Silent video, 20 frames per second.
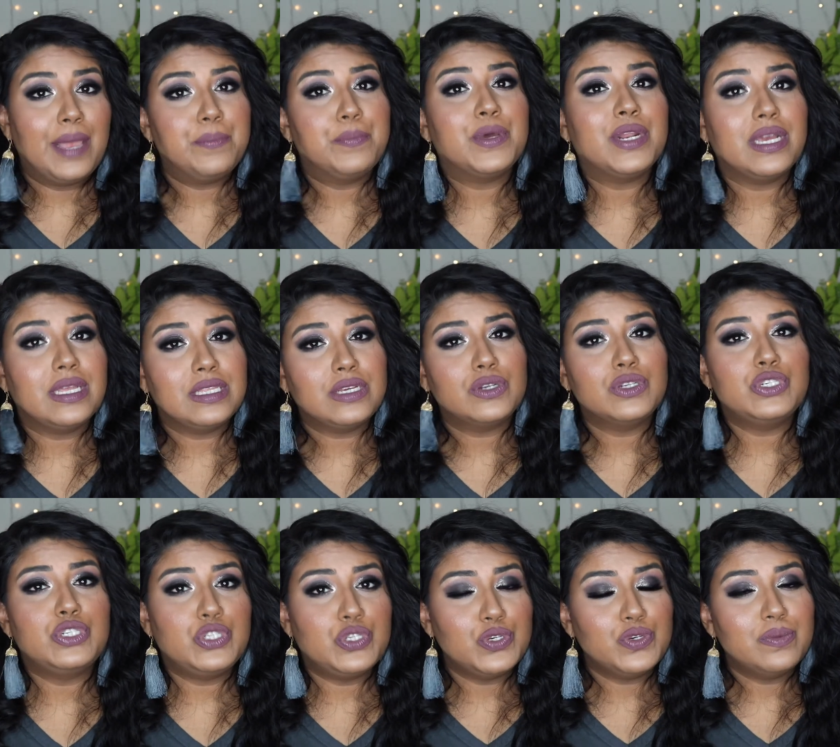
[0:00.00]
put a little
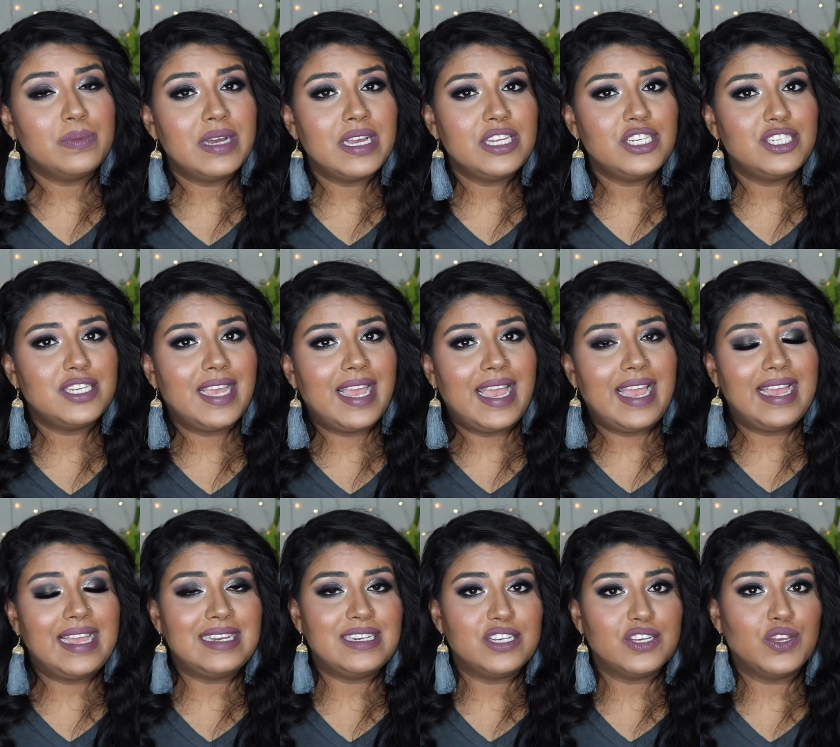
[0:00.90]
too much
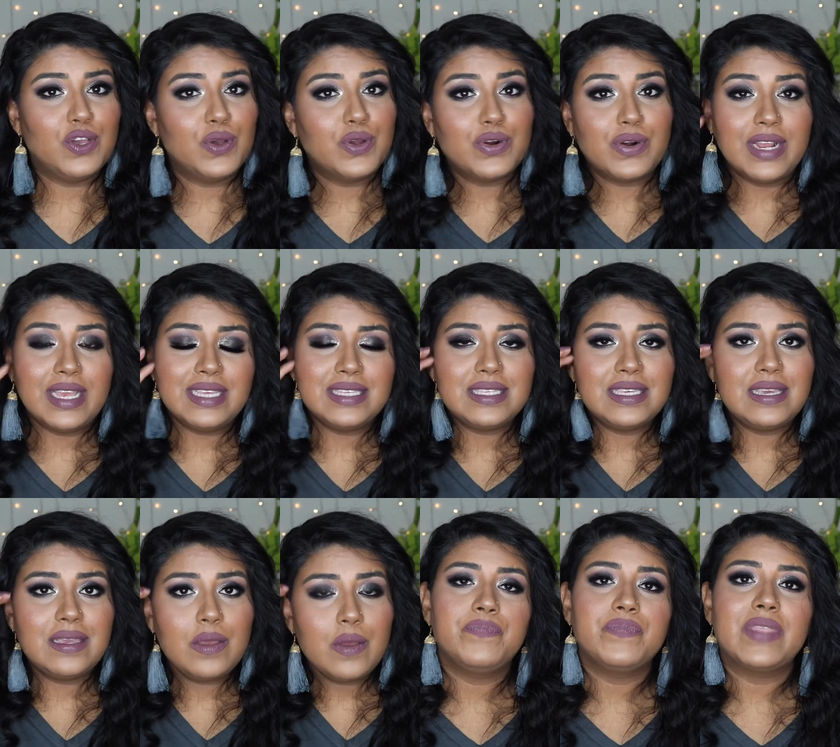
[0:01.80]
and go
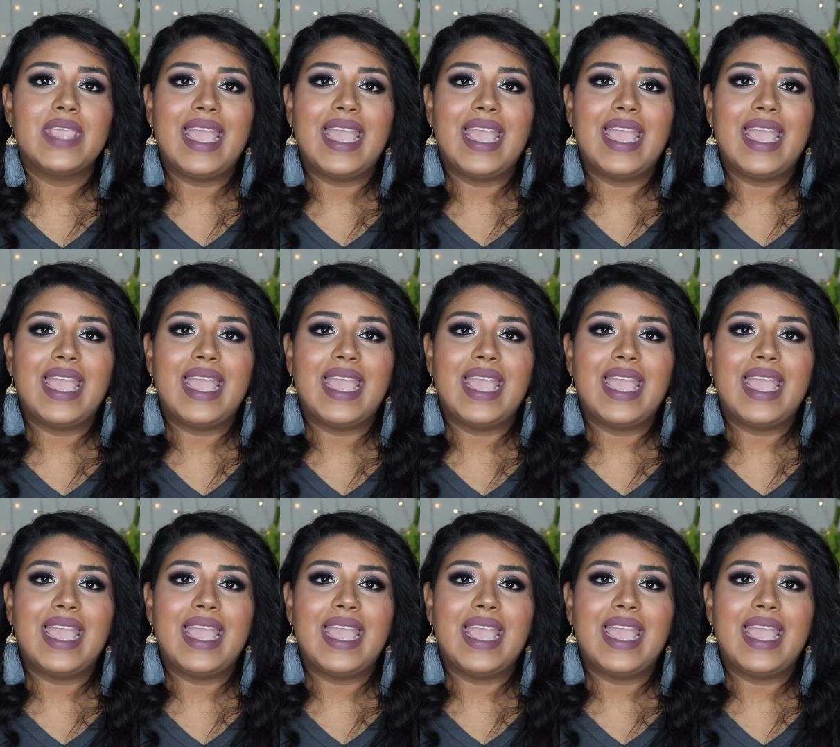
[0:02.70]
crazy.